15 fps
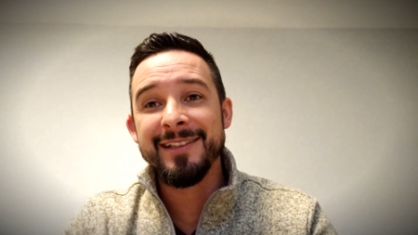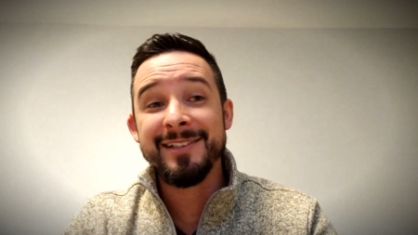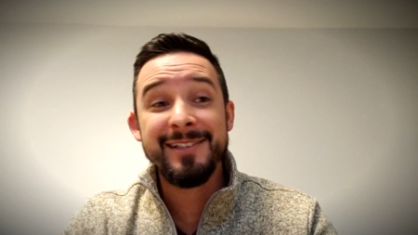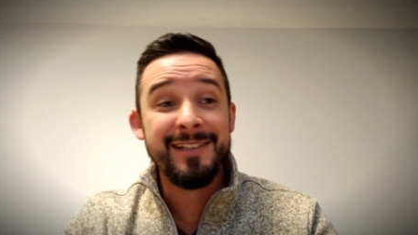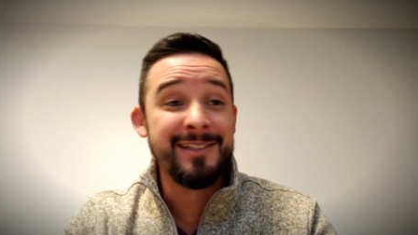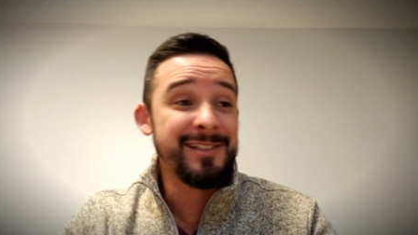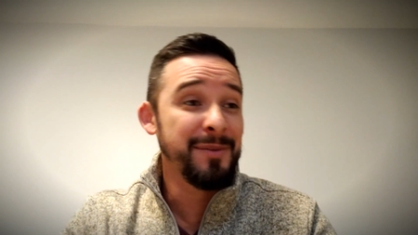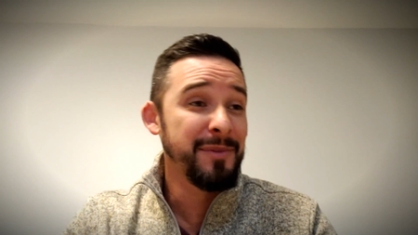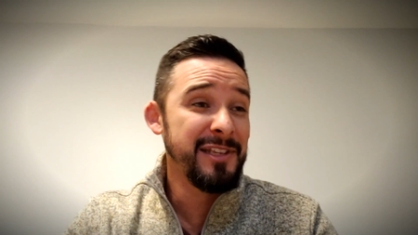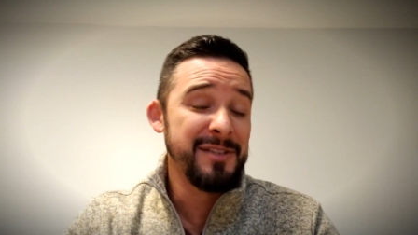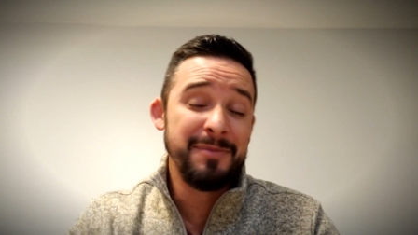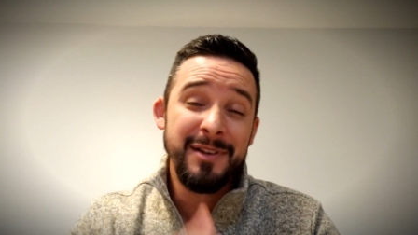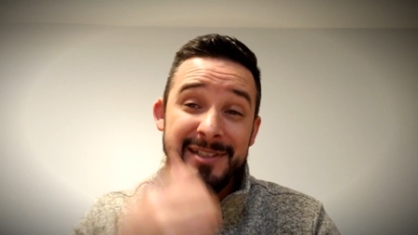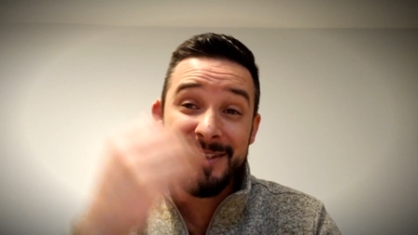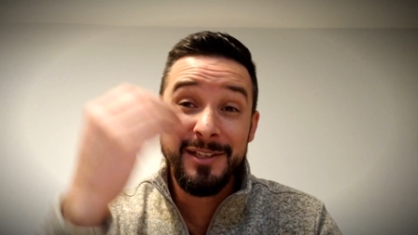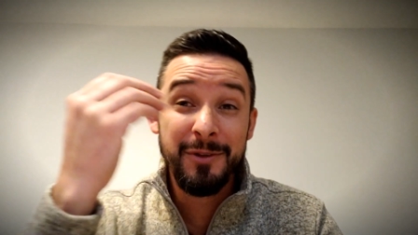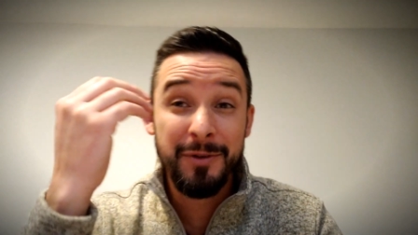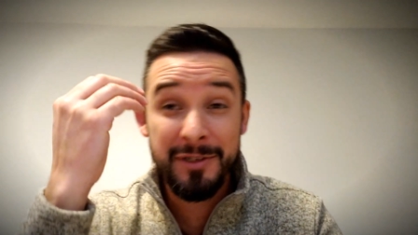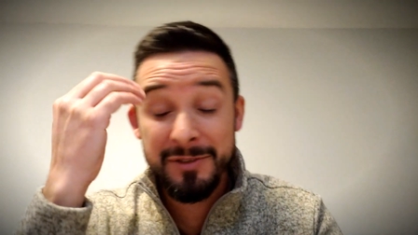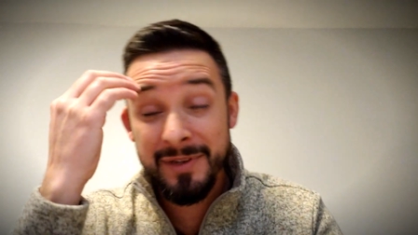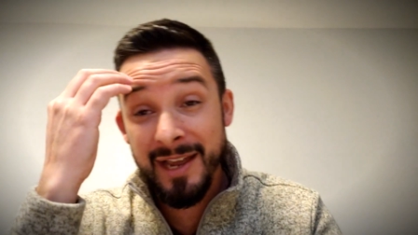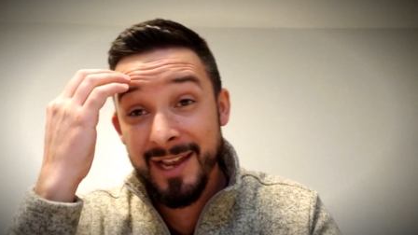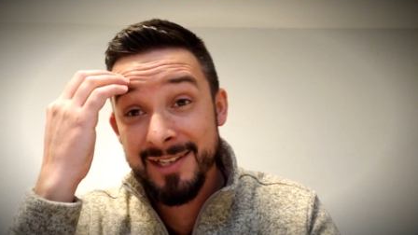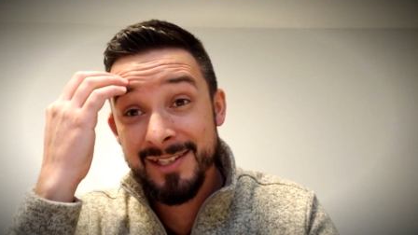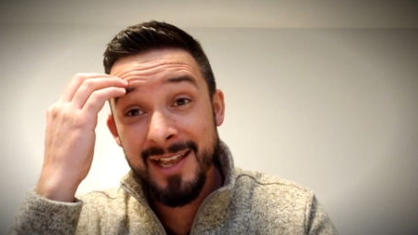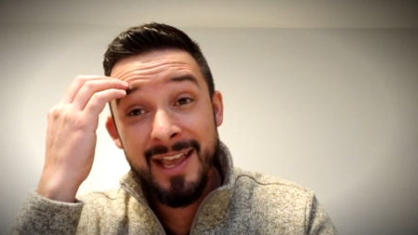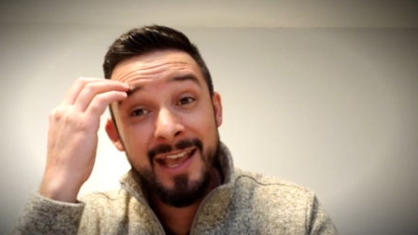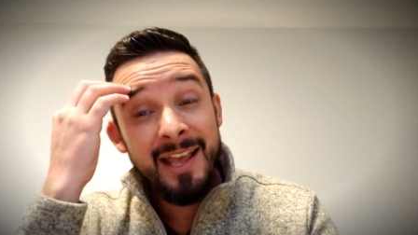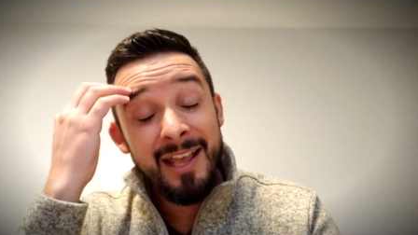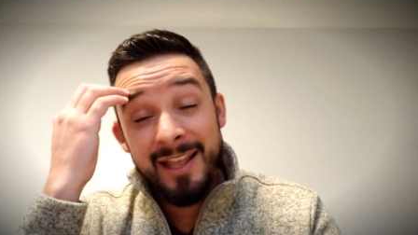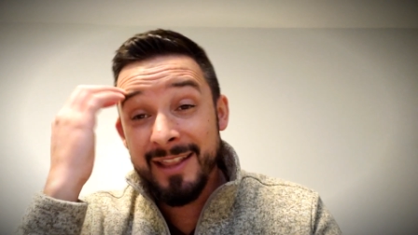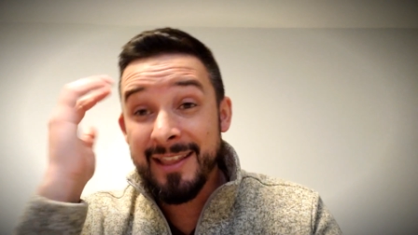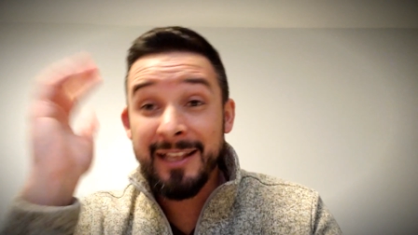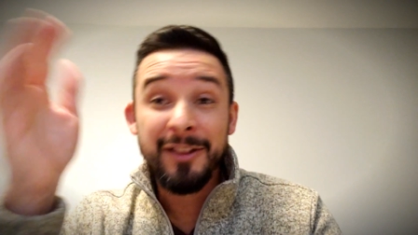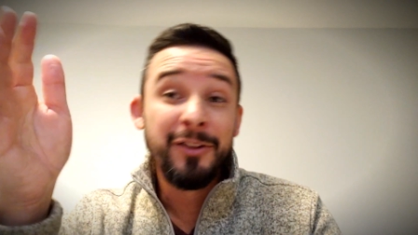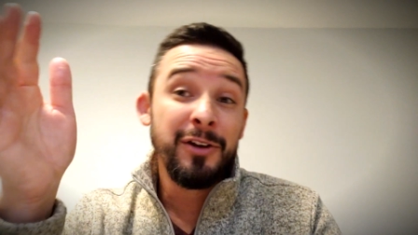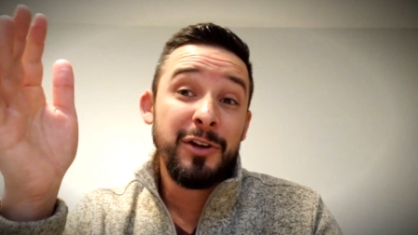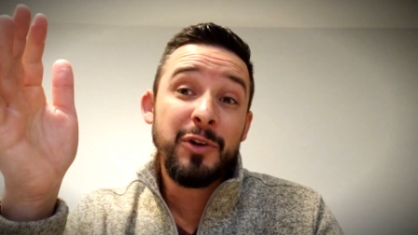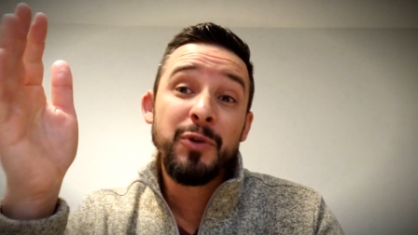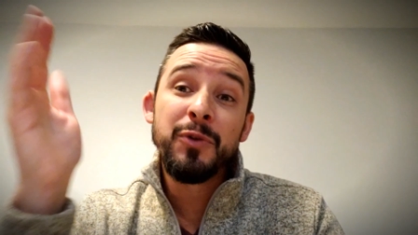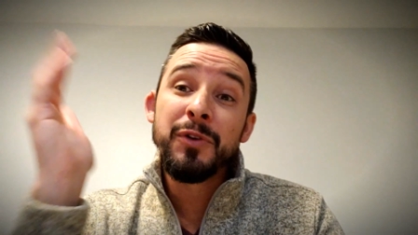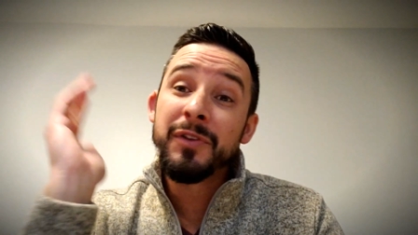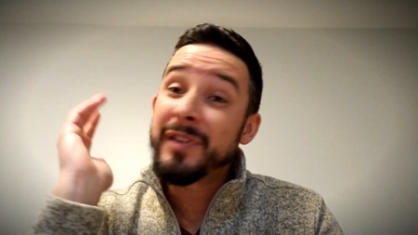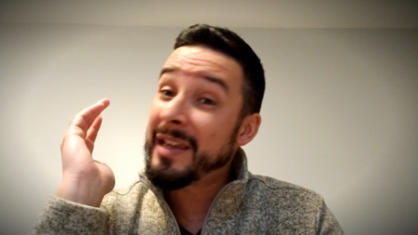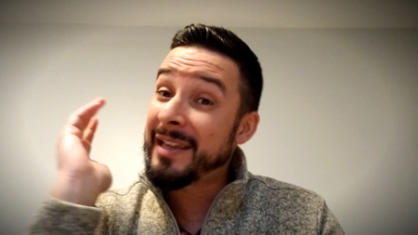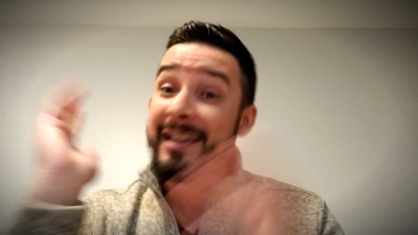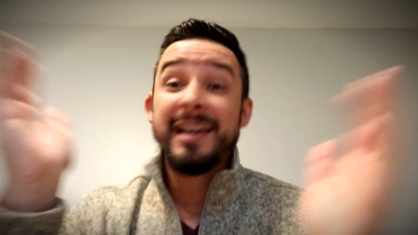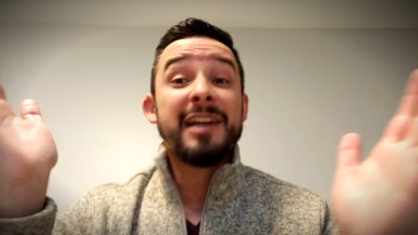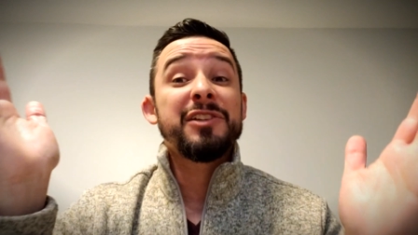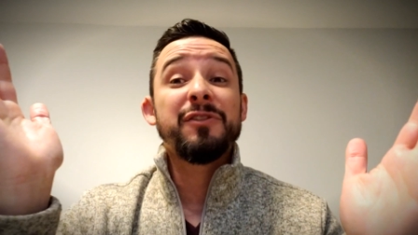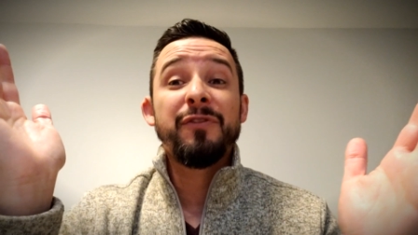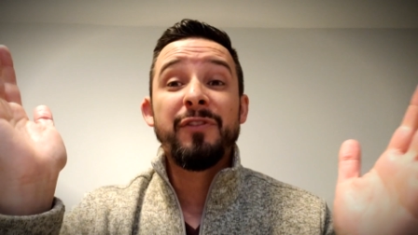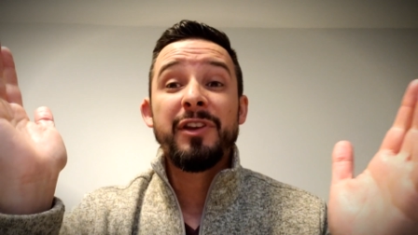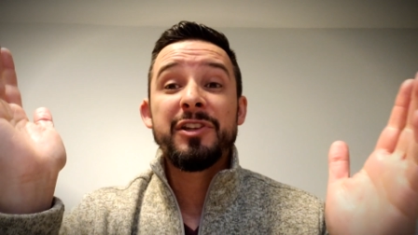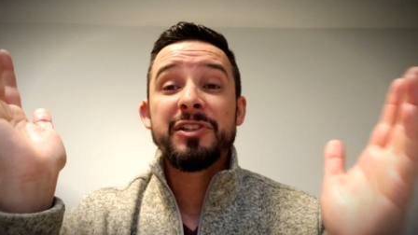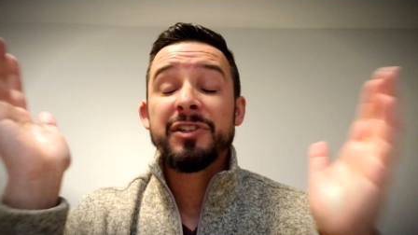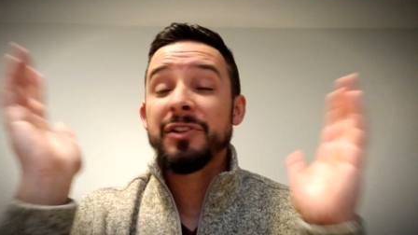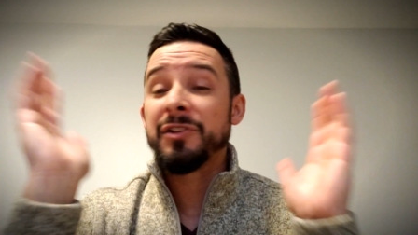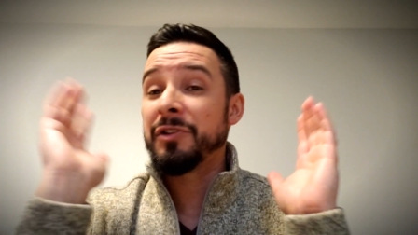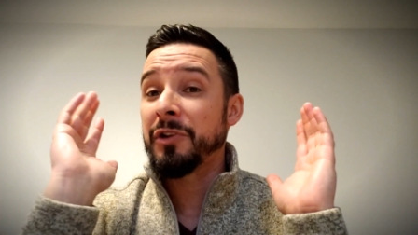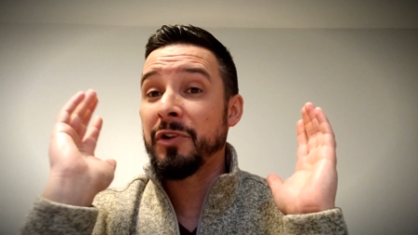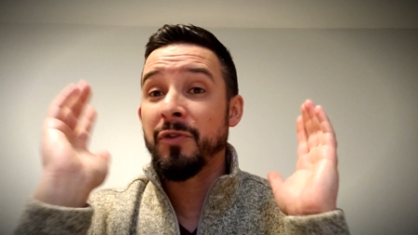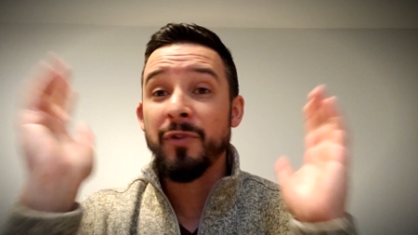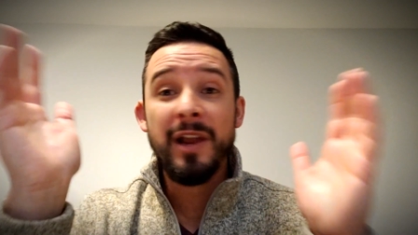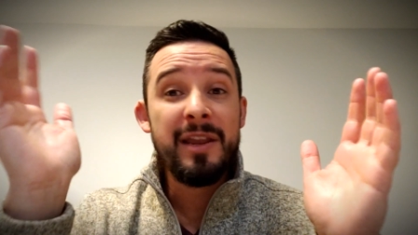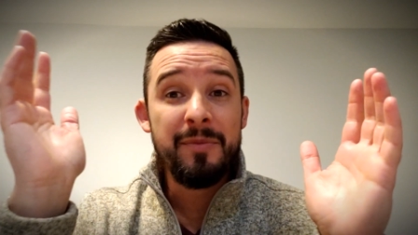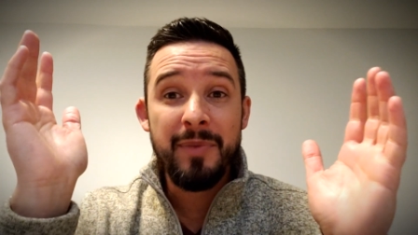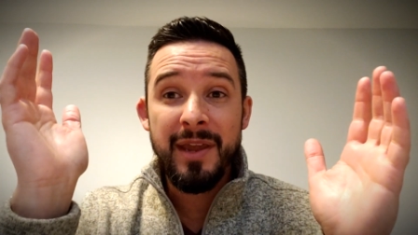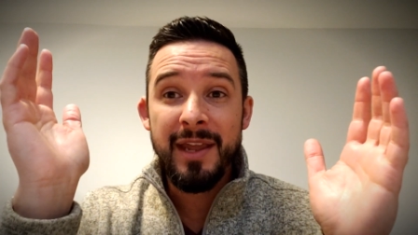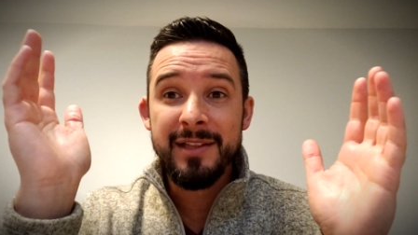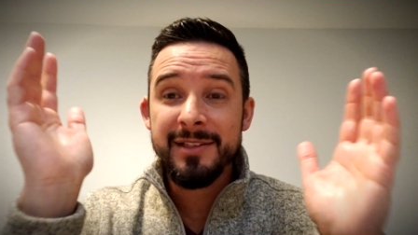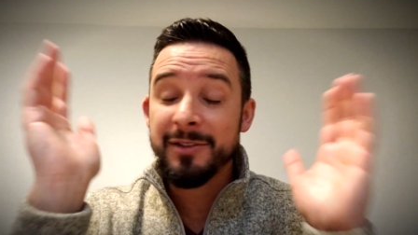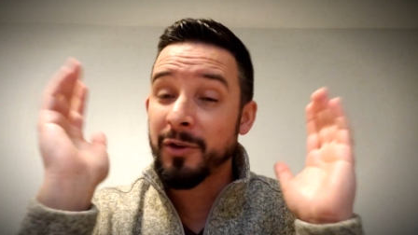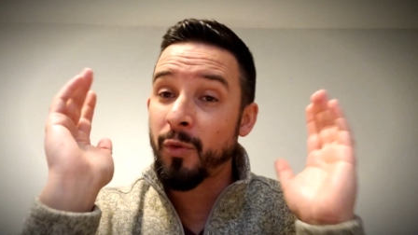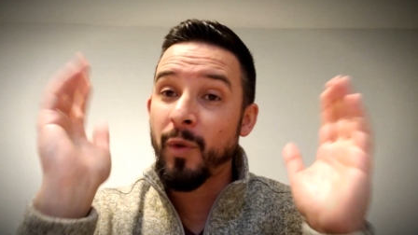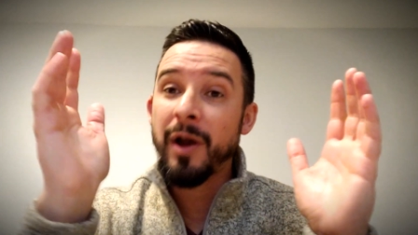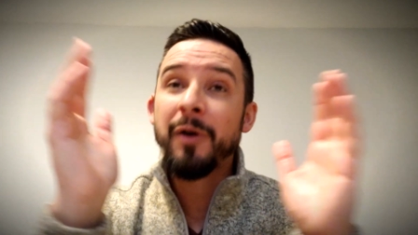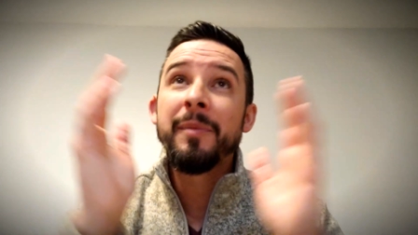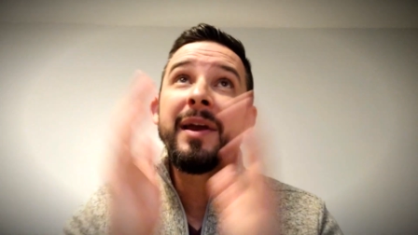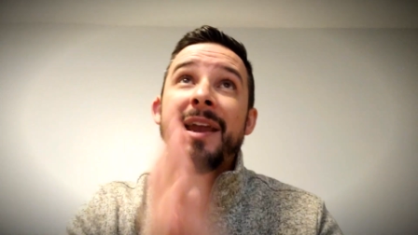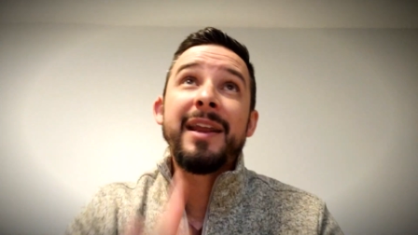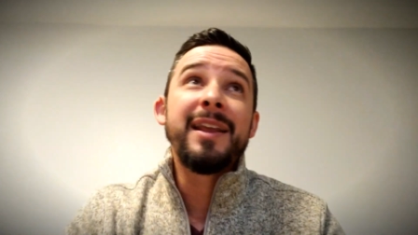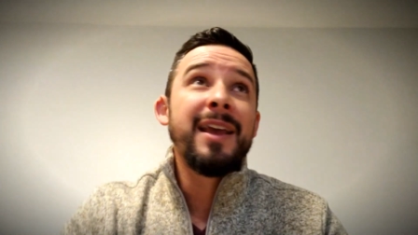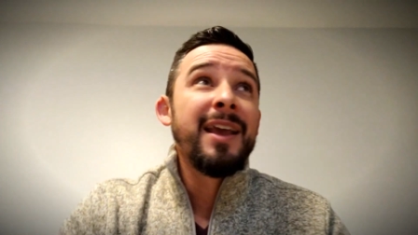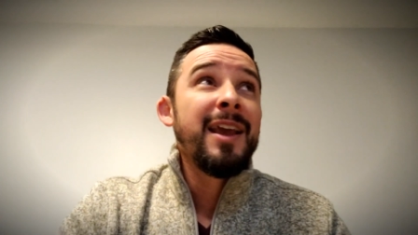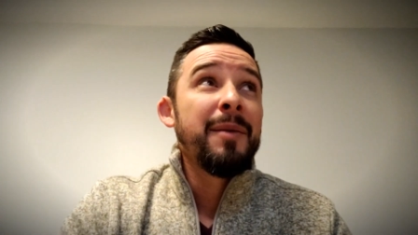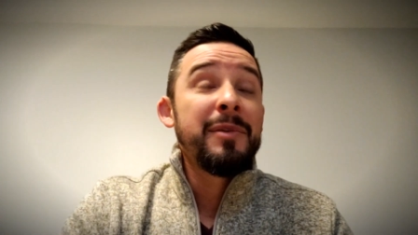And some of these musky lures, you guys, they look cool, they catch fish, they're great baits, they're well made.